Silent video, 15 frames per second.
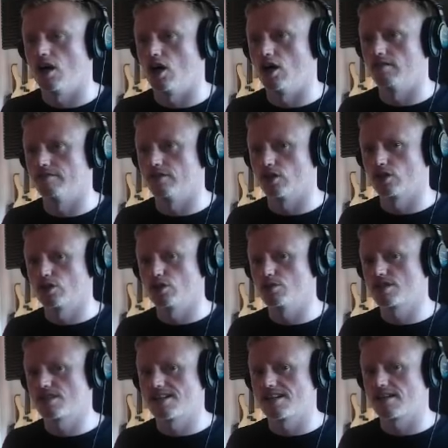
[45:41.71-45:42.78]
of
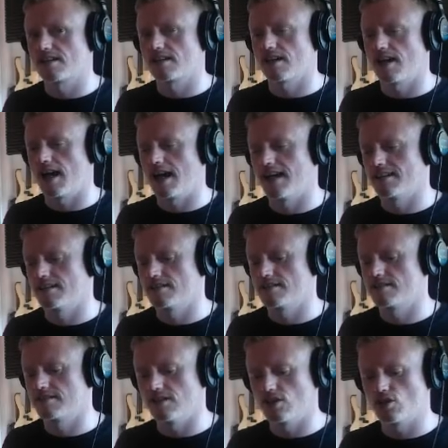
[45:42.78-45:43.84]
acoustic
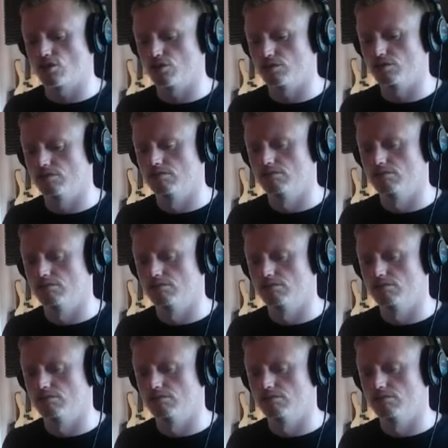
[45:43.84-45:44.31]
and digital.